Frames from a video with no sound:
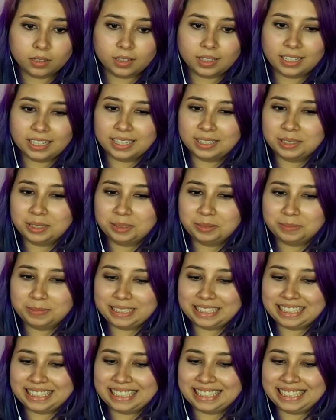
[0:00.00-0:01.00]
I
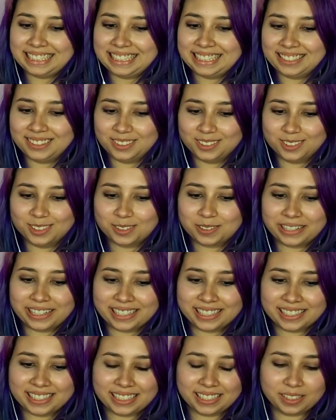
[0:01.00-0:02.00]
mean, you try
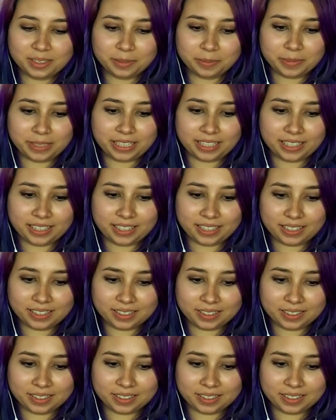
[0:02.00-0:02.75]
to kill me?